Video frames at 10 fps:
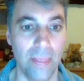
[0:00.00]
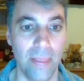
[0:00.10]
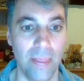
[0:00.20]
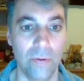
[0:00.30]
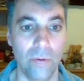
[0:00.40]

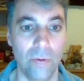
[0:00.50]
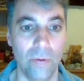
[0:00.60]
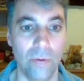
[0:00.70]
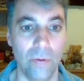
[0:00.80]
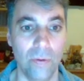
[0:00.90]
They're all
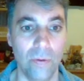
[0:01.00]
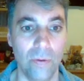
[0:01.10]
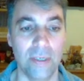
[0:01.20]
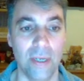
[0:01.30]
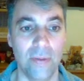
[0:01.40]
doing much the
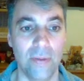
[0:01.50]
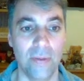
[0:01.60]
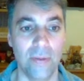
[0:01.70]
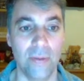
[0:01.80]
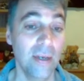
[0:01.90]
same
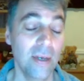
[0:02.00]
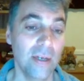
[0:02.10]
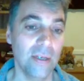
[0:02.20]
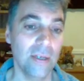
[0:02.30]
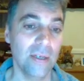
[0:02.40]
thing.
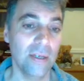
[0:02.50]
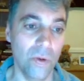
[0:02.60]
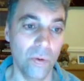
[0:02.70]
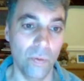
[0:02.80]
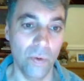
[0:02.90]

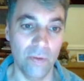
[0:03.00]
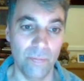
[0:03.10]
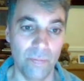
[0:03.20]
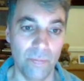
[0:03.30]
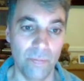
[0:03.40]
So we've
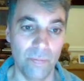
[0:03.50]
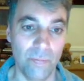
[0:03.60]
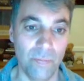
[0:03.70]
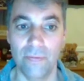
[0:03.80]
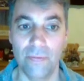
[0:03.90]
broken
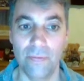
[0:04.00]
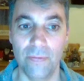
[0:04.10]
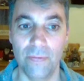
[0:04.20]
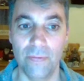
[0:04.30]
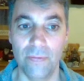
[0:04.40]
above
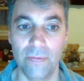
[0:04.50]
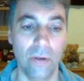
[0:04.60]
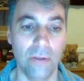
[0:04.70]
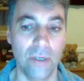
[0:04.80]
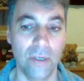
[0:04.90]

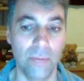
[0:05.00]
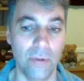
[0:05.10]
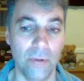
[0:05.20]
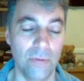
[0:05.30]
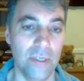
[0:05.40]

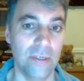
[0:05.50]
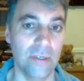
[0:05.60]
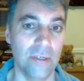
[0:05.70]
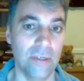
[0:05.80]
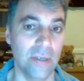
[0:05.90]
long-term
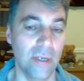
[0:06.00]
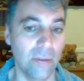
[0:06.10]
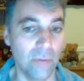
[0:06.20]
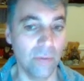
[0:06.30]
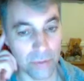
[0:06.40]
resistance, and
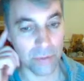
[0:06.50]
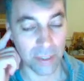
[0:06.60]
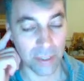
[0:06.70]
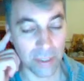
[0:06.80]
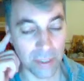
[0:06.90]
we've been
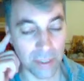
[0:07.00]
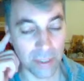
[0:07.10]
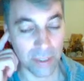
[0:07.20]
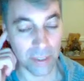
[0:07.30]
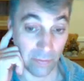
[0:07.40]
trending upwards
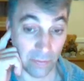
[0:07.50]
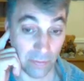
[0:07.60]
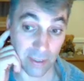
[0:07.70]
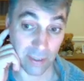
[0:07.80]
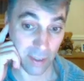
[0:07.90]
over the
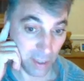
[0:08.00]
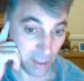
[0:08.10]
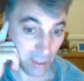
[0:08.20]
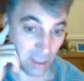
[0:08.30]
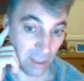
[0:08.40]
last
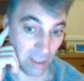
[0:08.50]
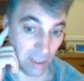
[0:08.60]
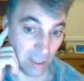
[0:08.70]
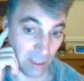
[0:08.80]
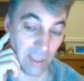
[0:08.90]

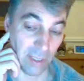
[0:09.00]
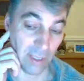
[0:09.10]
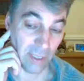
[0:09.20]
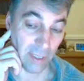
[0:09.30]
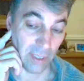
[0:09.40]

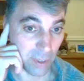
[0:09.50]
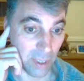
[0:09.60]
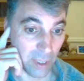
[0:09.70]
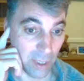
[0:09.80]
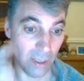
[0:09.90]
several
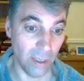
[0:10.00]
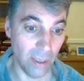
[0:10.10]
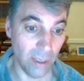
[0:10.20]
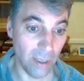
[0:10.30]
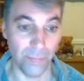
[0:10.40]

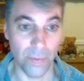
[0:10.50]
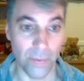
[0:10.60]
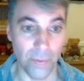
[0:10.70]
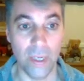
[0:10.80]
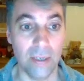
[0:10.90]

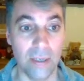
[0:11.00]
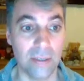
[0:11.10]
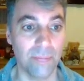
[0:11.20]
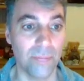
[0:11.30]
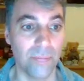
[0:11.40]

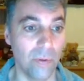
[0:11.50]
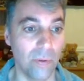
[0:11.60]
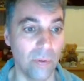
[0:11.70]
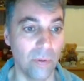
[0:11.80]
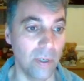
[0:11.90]
weeks
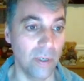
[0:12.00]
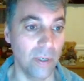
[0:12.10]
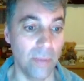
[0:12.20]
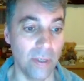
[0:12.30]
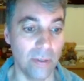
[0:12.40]
or
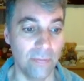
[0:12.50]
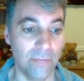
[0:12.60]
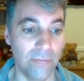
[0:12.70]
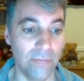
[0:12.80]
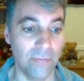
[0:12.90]
even months, in
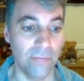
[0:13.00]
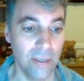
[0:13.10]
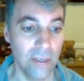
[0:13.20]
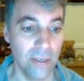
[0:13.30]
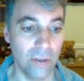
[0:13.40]
fact,
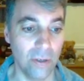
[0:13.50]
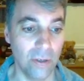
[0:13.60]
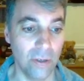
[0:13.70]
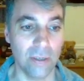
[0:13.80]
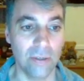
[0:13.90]
going
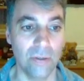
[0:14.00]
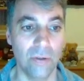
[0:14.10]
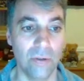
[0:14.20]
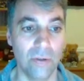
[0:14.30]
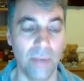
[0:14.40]
back
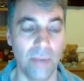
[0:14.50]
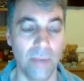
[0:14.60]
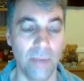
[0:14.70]
to the back